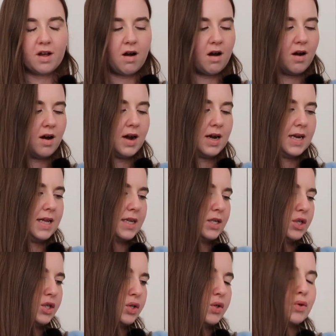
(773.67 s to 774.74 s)
on
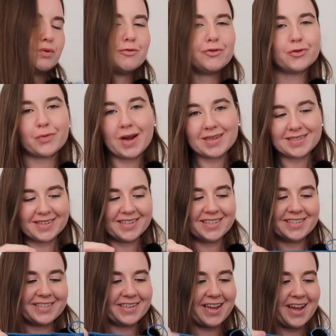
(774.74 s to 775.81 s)
into
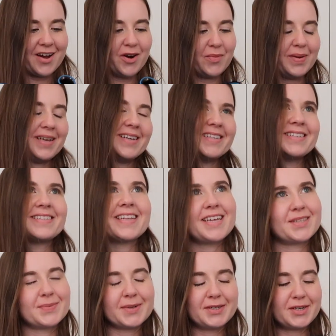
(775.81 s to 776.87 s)
dresses now, because
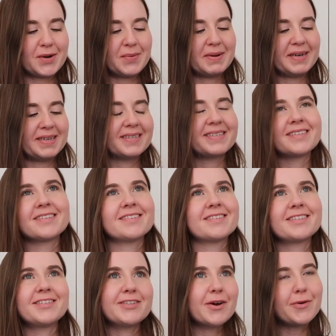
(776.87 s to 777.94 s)
that's what Dôen is
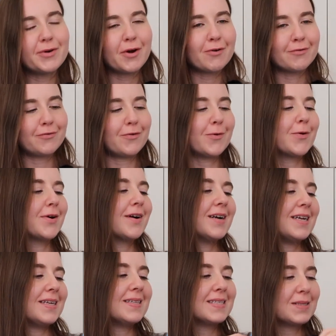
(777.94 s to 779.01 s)
so known for
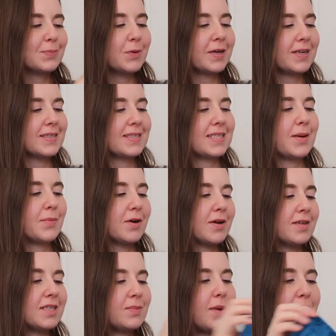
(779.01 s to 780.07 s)
in spring and summer
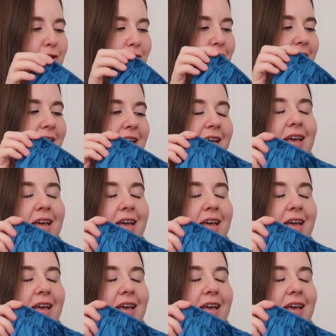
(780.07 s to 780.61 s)
especially.